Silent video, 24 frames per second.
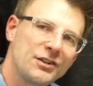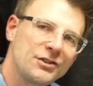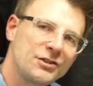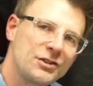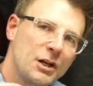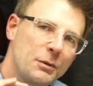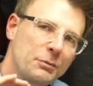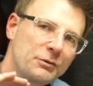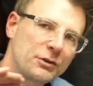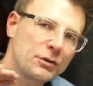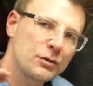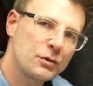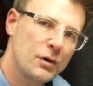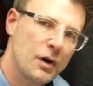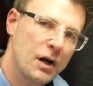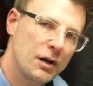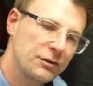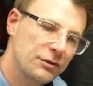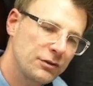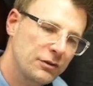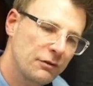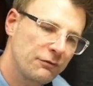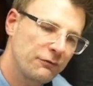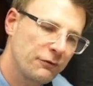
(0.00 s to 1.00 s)
shapes
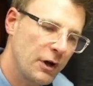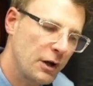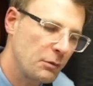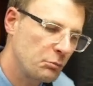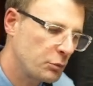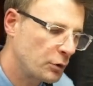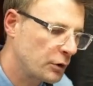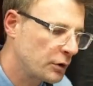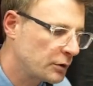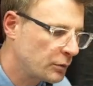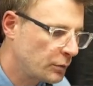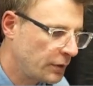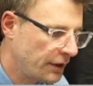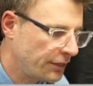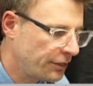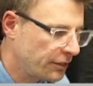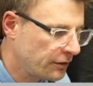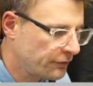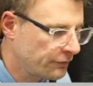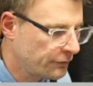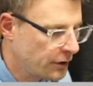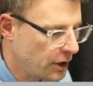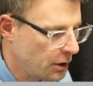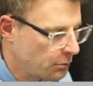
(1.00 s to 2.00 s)
across the fretboard with the
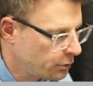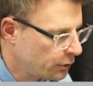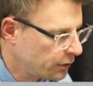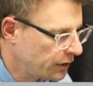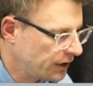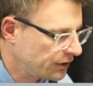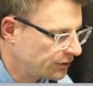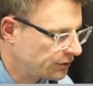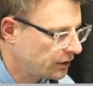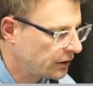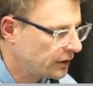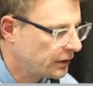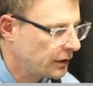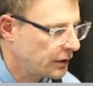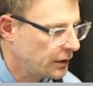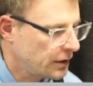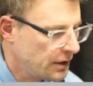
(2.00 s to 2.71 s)
fretboard escalator.